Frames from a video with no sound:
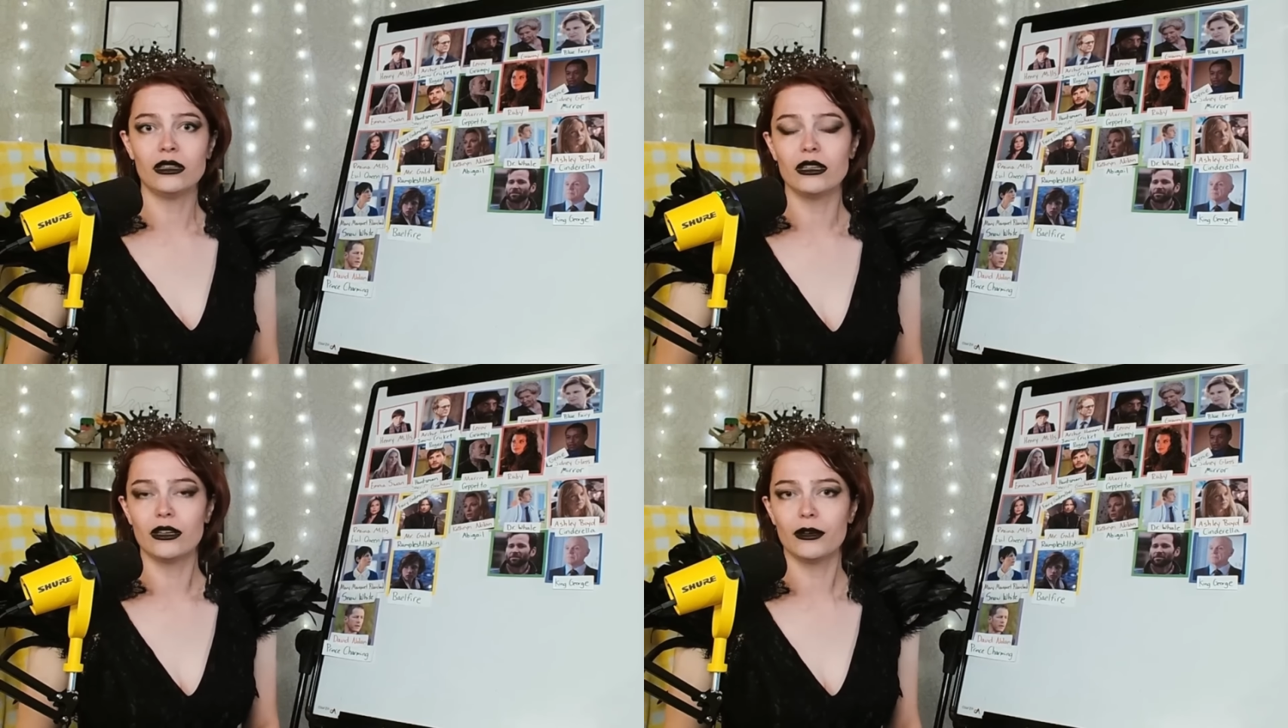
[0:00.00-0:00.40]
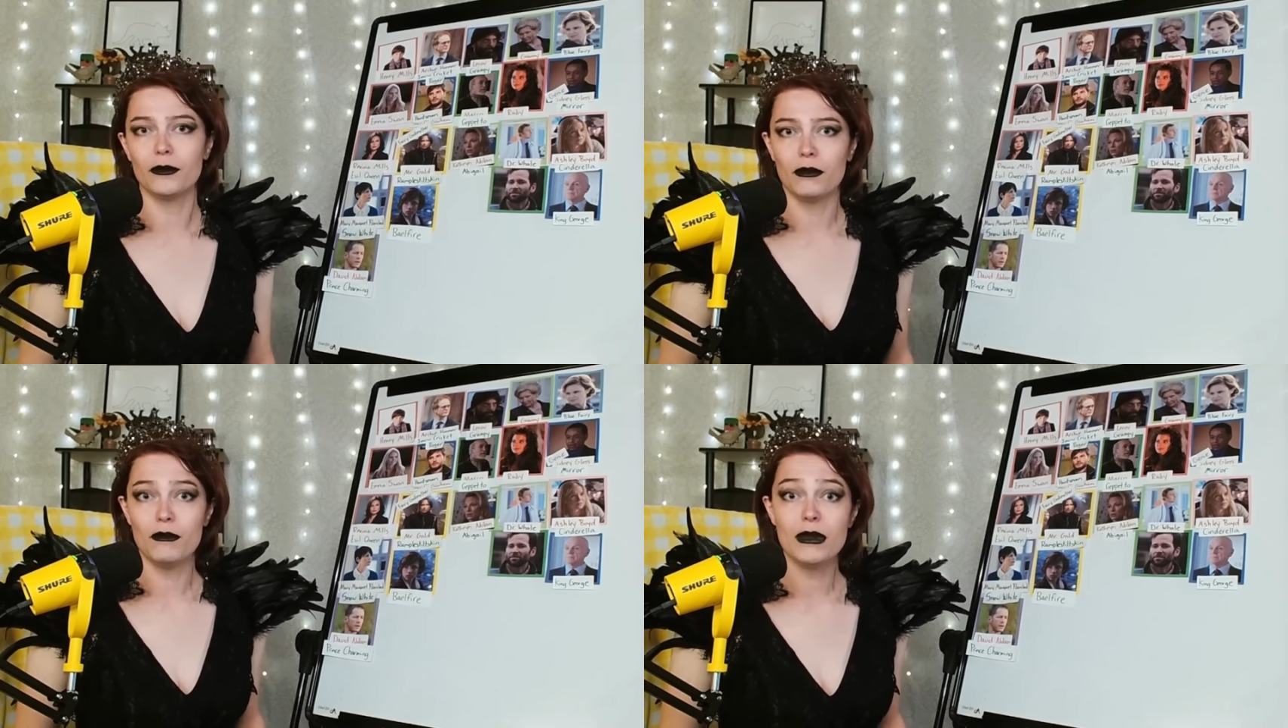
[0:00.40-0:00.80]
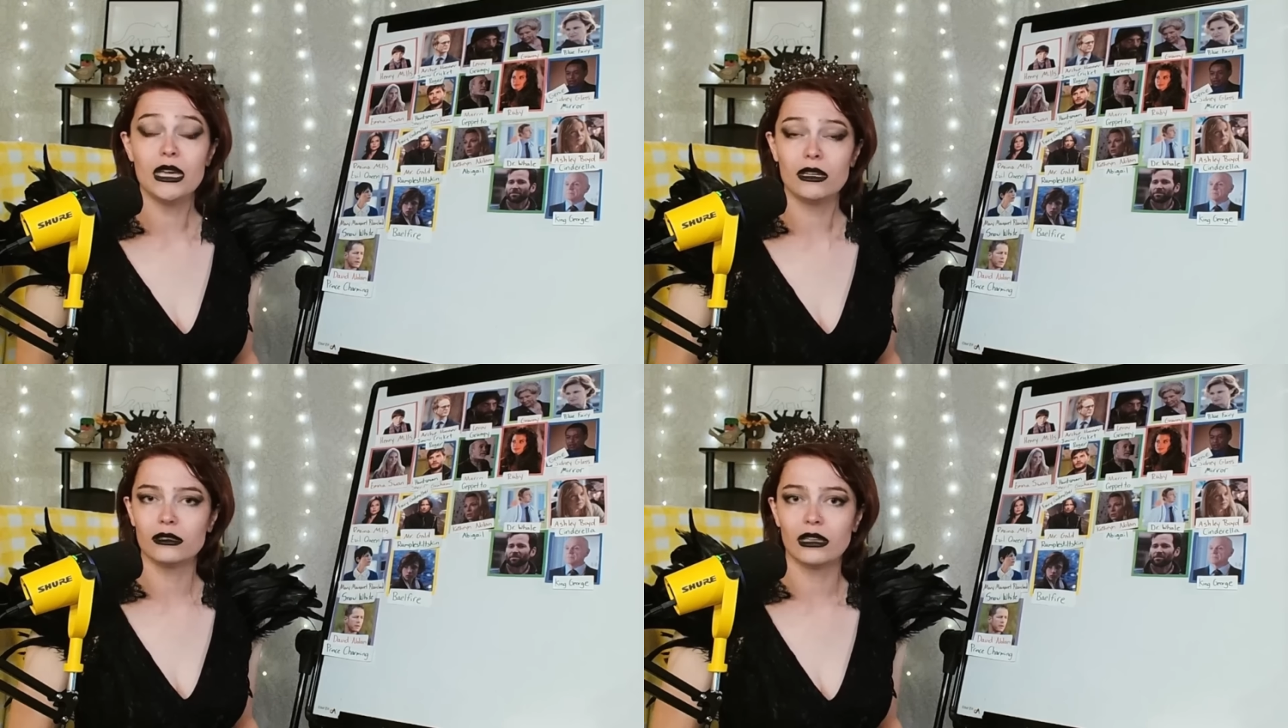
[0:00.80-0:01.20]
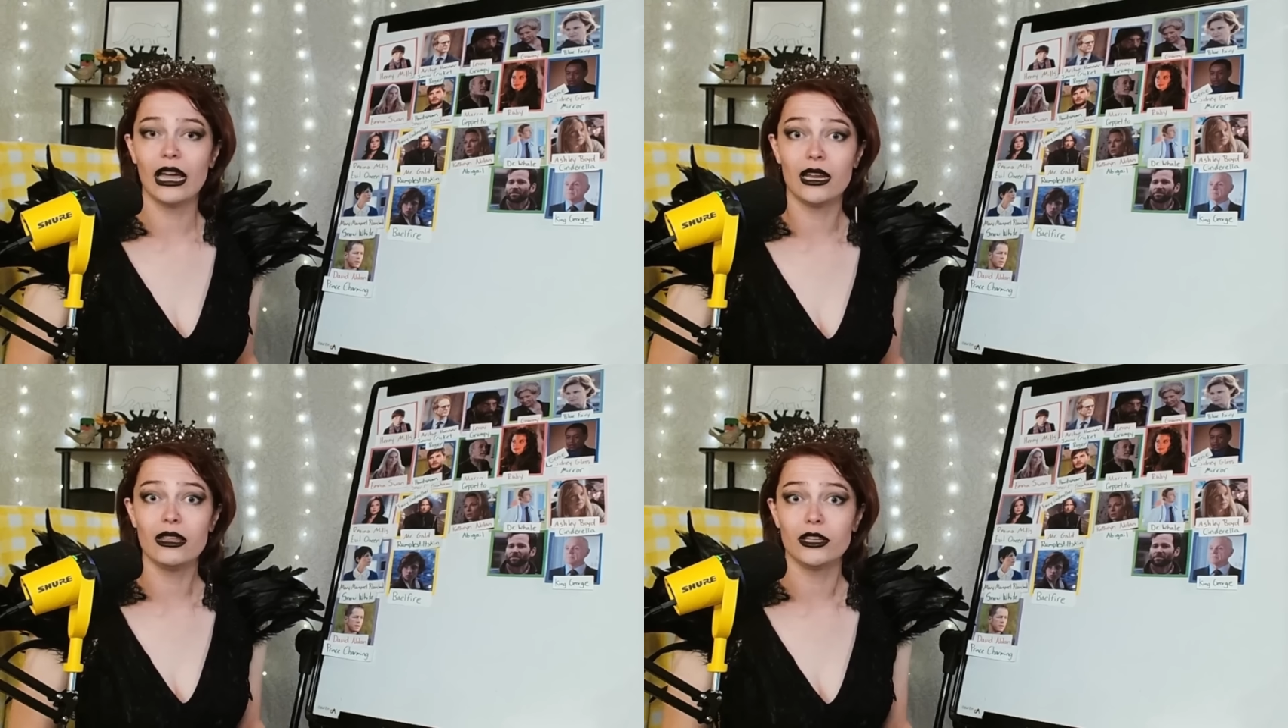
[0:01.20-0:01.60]
the mean
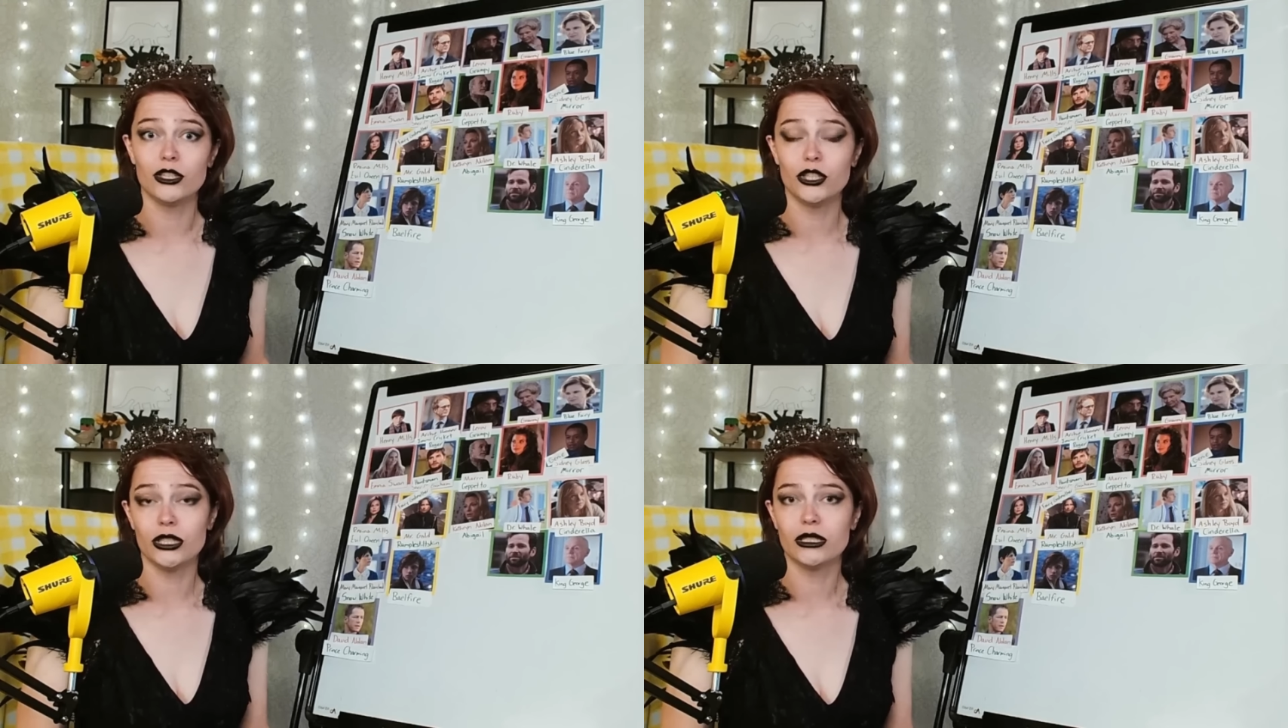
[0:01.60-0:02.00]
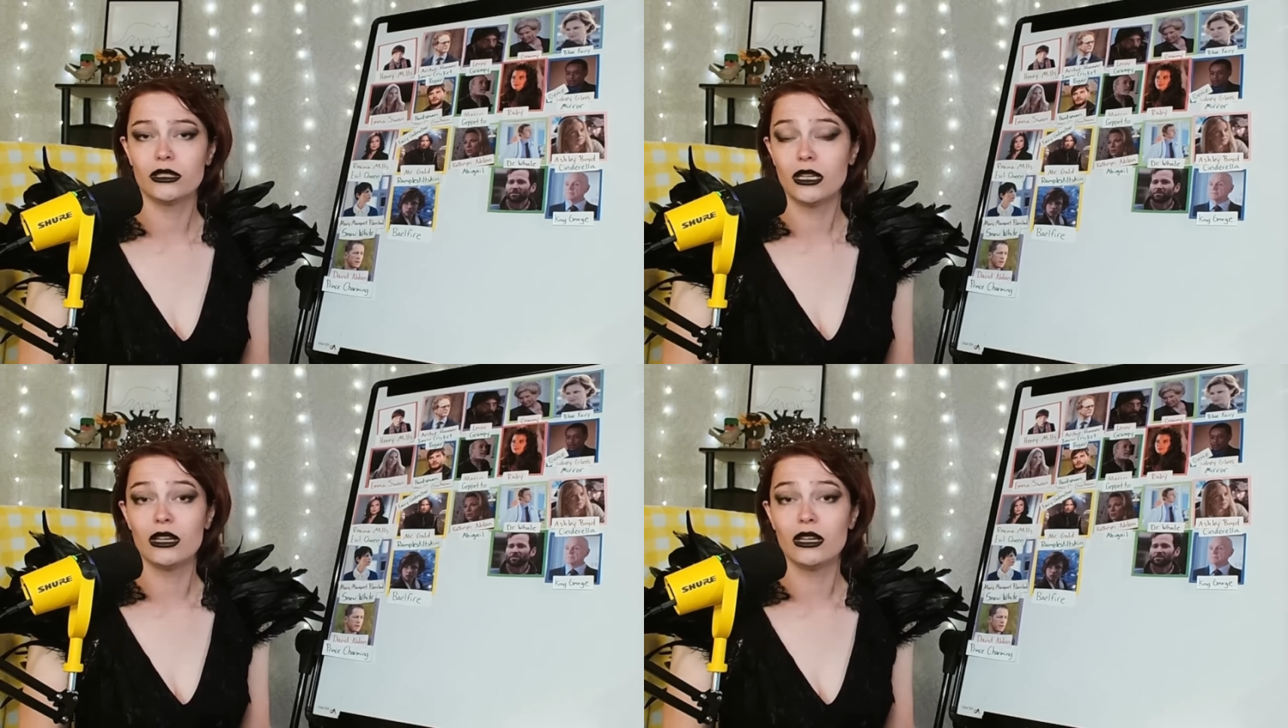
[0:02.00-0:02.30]
lady that just